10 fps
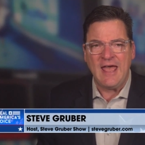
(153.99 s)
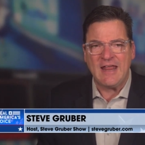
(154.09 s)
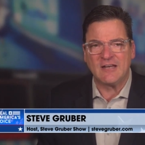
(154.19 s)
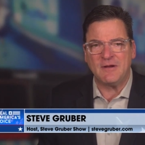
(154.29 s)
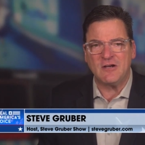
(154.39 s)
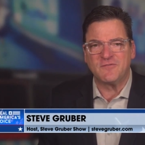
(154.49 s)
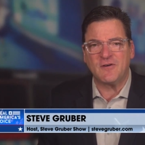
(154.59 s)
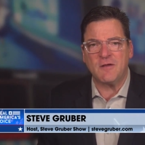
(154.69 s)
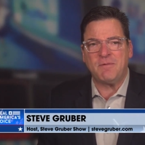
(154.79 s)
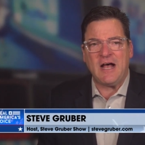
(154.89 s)
and it appears
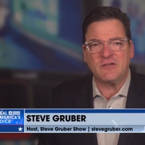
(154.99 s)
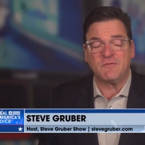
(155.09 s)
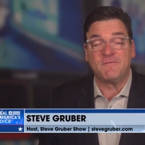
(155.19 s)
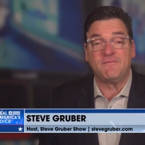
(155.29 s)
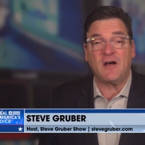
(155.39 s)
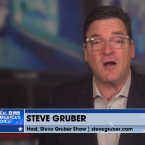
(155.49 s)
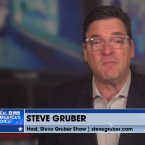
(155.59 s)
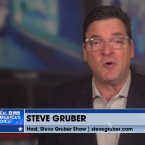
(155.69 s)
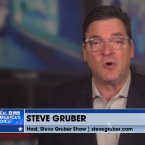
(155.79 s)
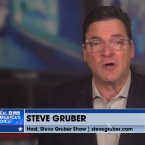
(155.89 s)
very possible far
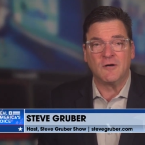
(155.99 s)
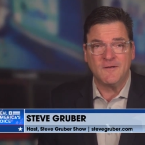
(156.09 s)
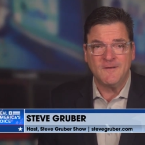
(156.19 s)
more.